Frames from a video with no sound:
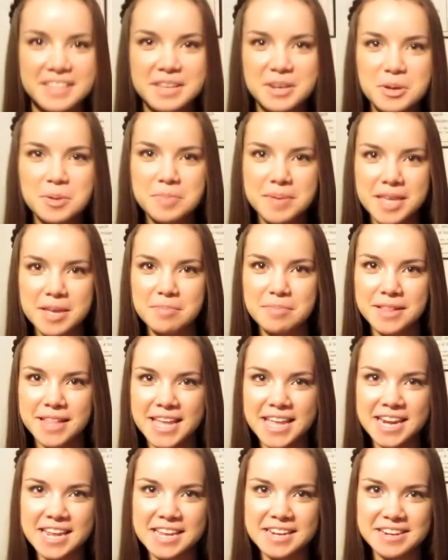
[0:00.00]
Little Big
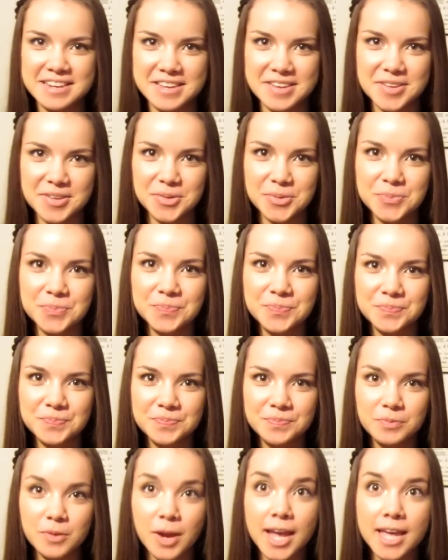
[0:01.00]
Planet two.
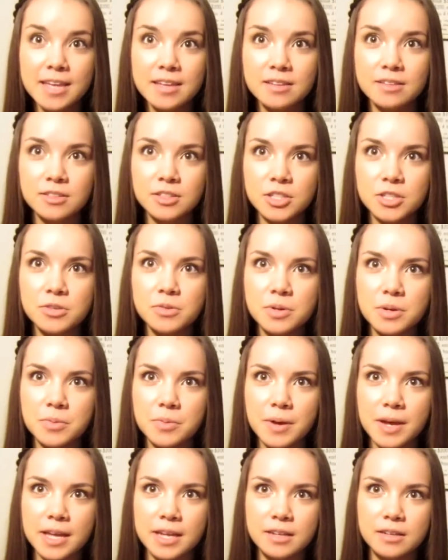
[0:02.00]
Right? Two or
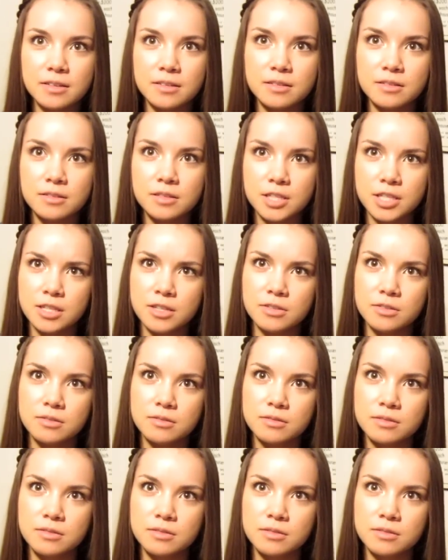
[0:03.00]
one? Two.